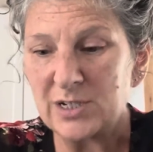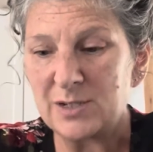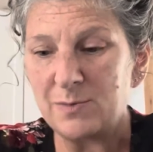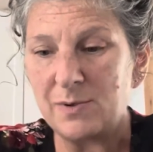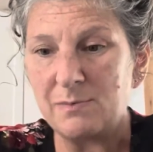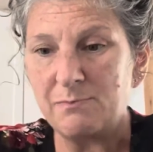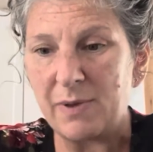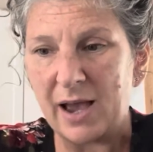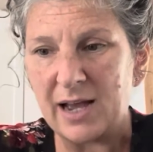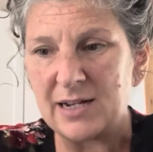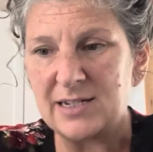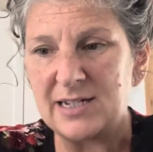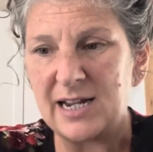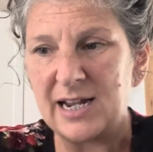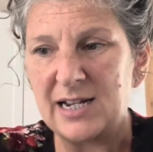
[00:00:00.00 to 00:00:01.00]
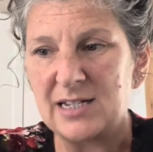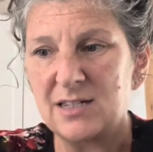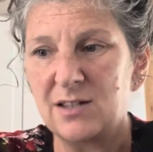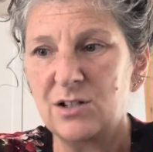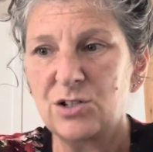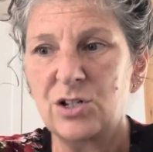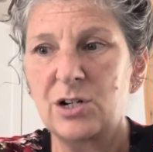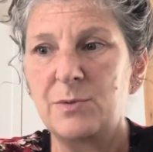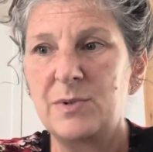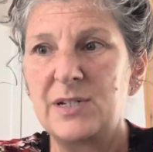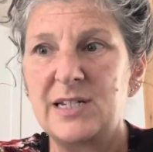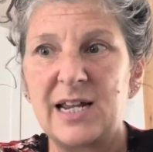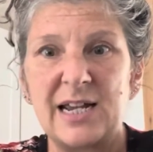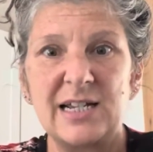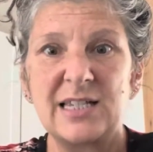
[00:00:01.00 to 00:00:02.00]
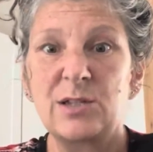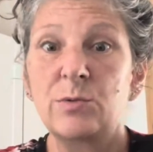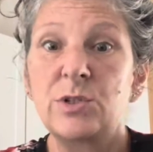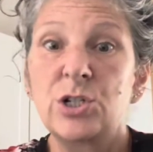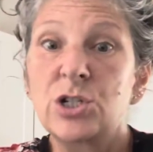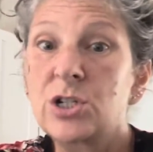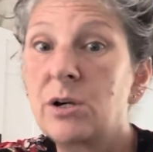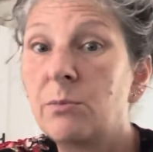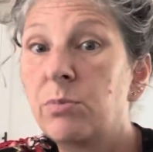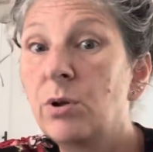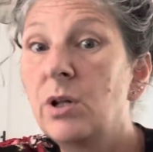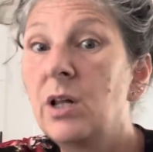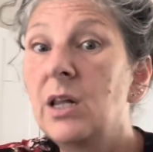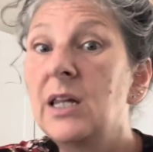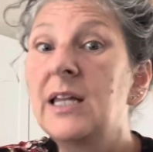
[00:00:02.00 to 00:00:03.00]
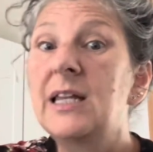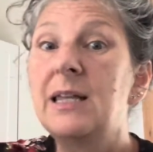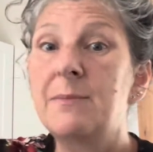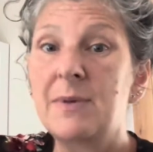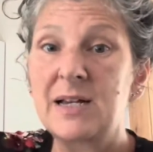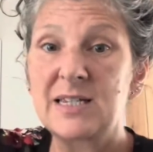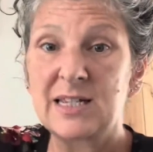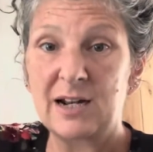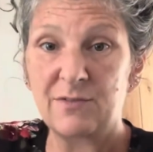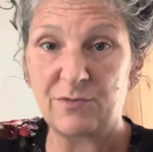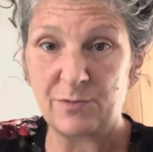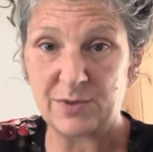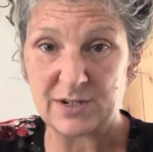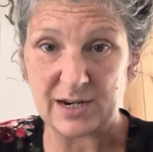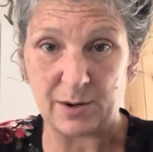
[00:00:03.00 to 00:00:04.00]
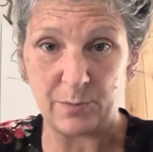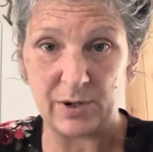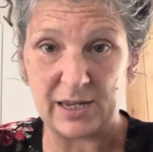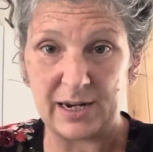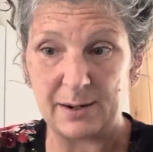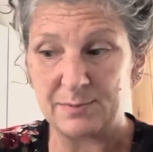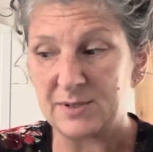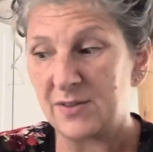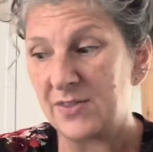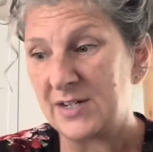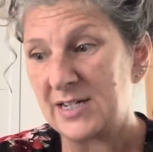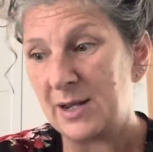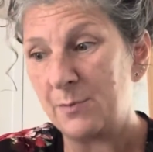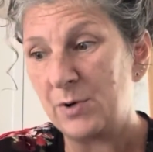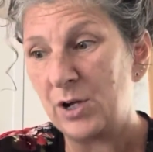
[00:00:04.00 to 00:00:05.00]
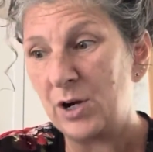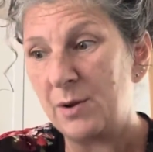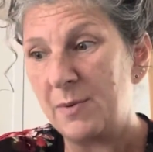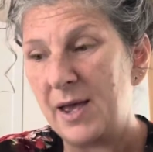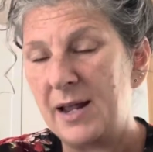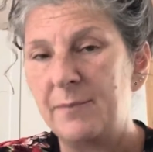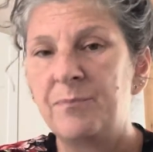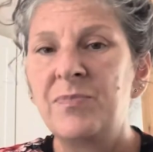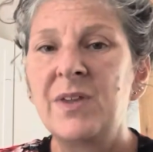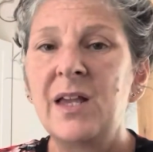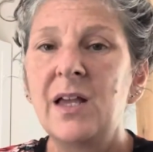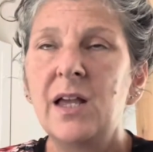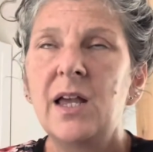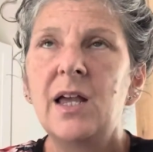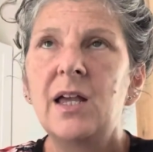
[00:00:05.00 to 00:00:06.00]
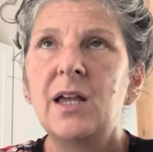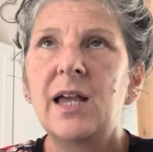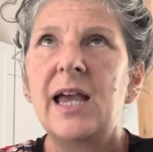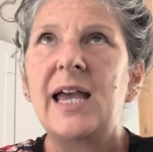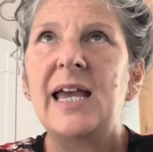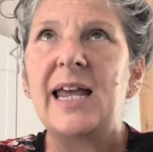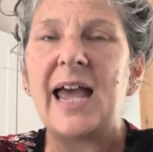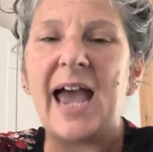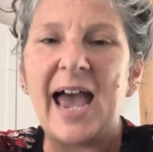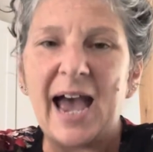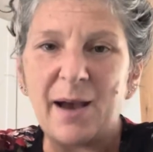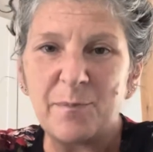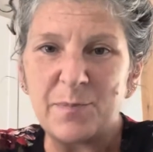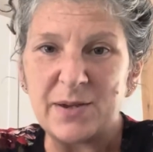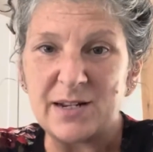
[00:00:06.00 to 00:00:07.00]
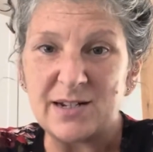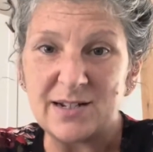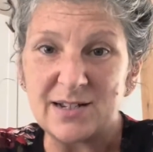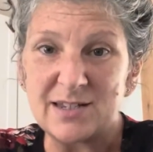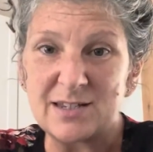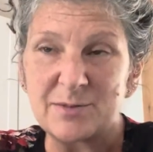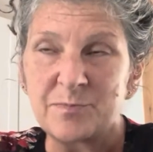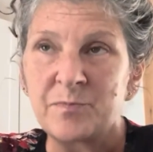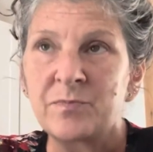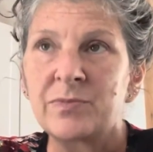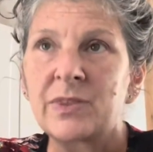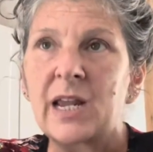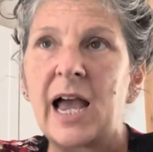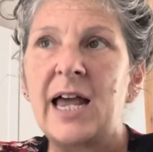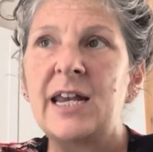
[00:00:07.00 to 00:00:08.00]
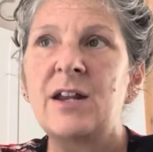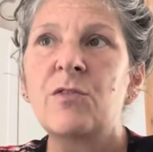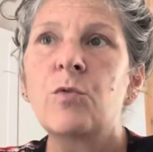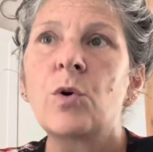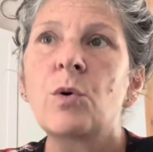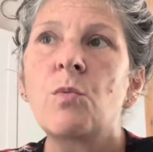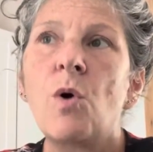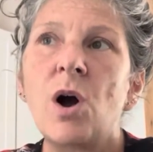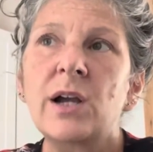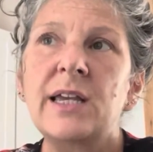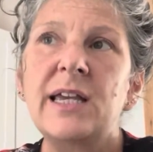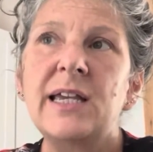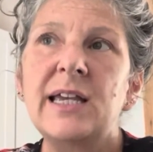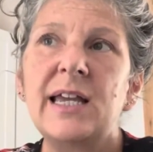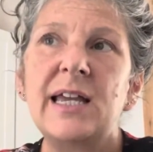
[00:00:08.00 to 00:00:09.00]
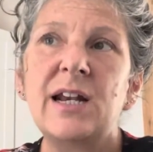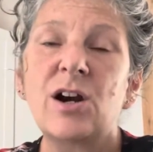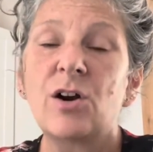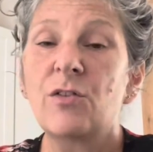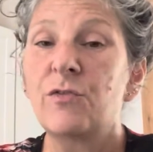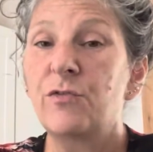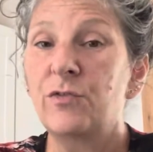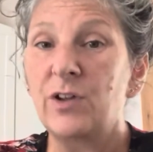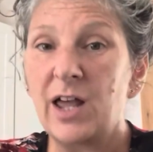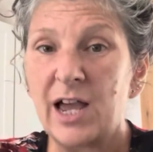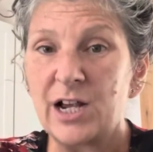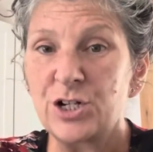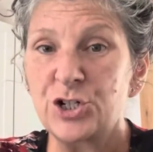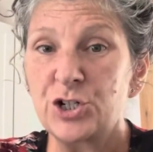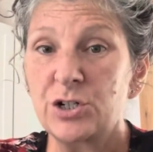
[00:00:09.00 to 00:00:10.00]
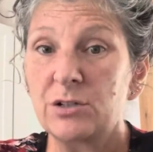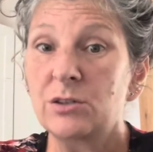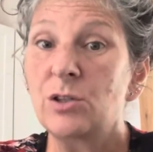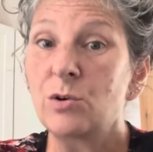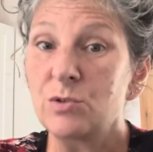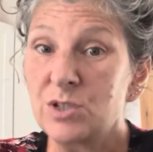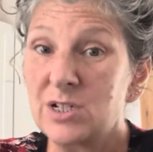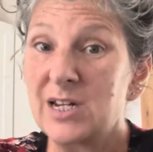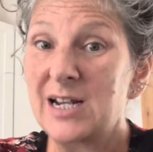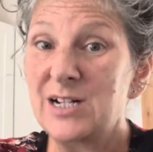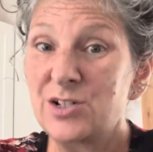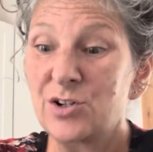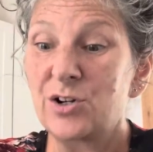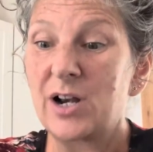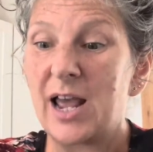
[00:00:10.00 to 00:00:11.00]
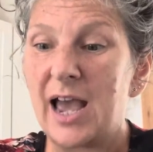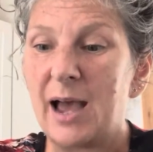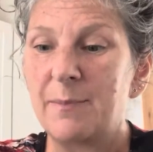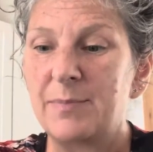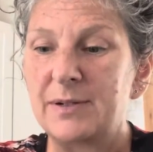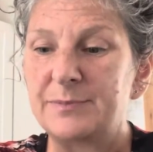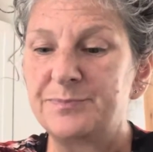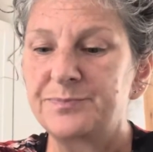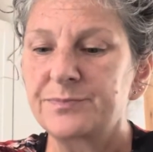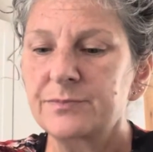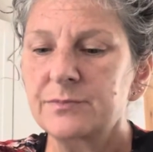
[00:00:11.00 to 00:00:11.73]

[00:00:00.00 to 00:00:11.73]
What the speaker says: to be bad days, and there's going to be days that we just completely mess it up from the time we get up to the time we go to bed. It happens. And if we're walking in our flesh, those days are going to happen.